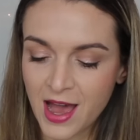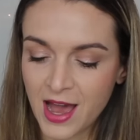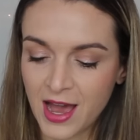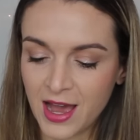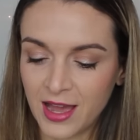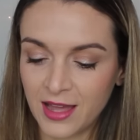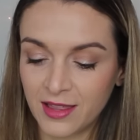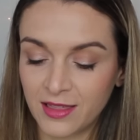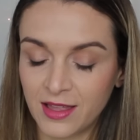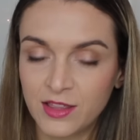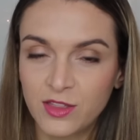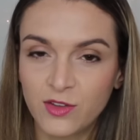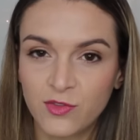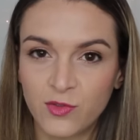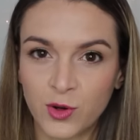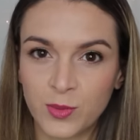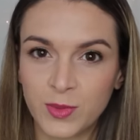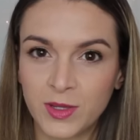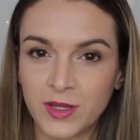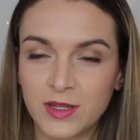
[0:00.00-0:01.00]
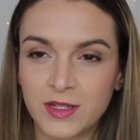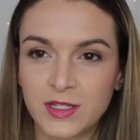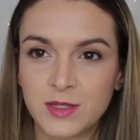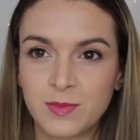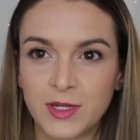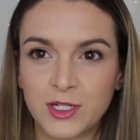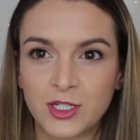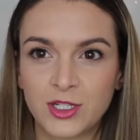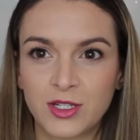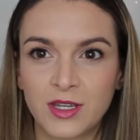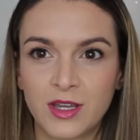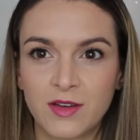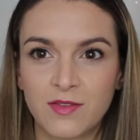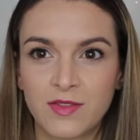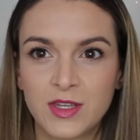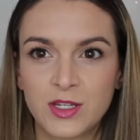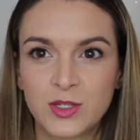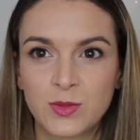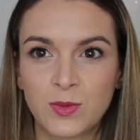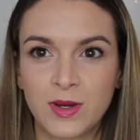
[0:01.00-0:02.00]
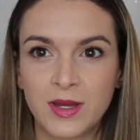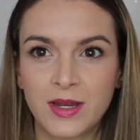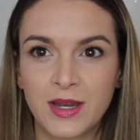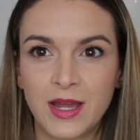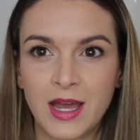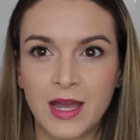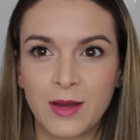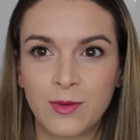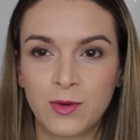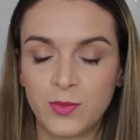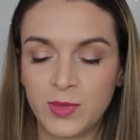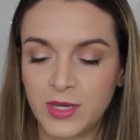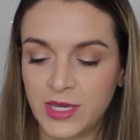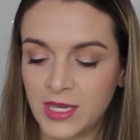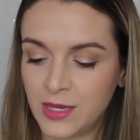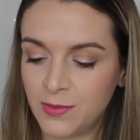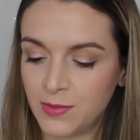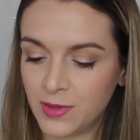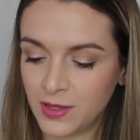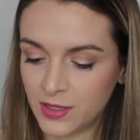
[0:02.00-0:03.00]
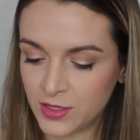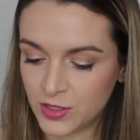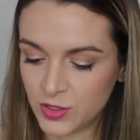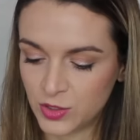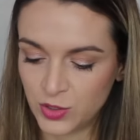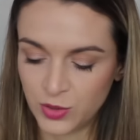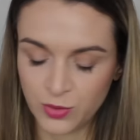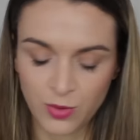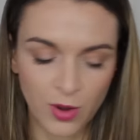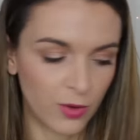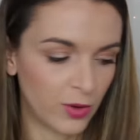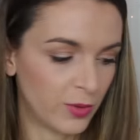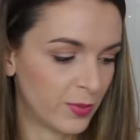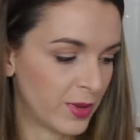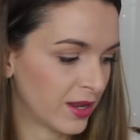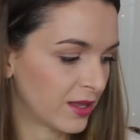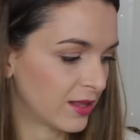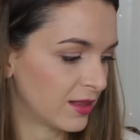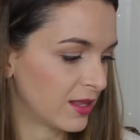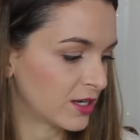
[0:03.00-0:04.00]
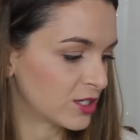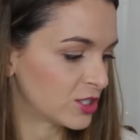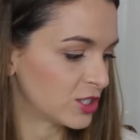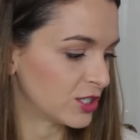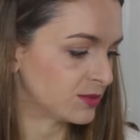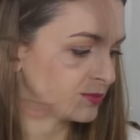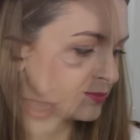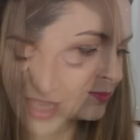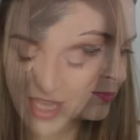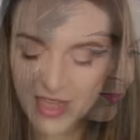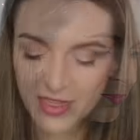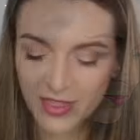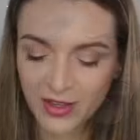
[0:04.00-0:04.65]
I like the formula, especially of this one. I will be keeping this duo in my collection.